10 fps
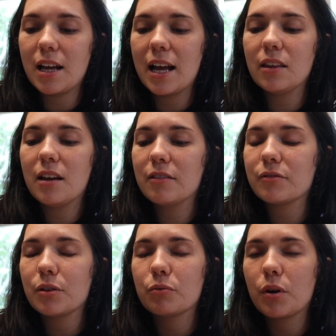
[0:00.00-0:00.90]
I
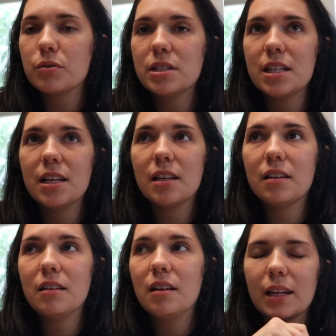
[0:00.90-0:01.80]
love
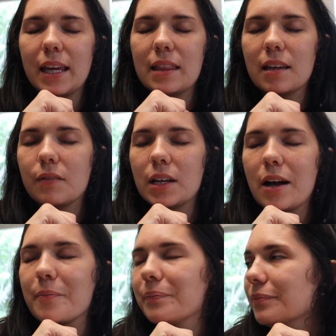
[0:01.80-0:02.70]
roasted, can't think of it now,